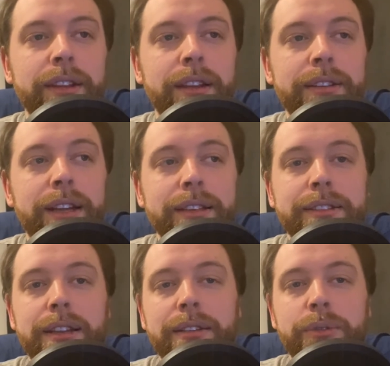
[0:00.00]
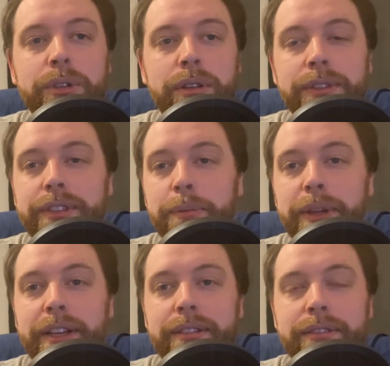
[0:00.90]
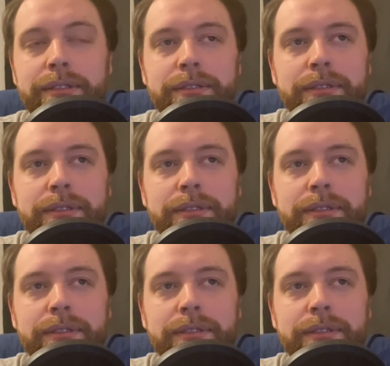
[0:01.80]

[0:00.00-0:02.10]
Next set will obviously be in,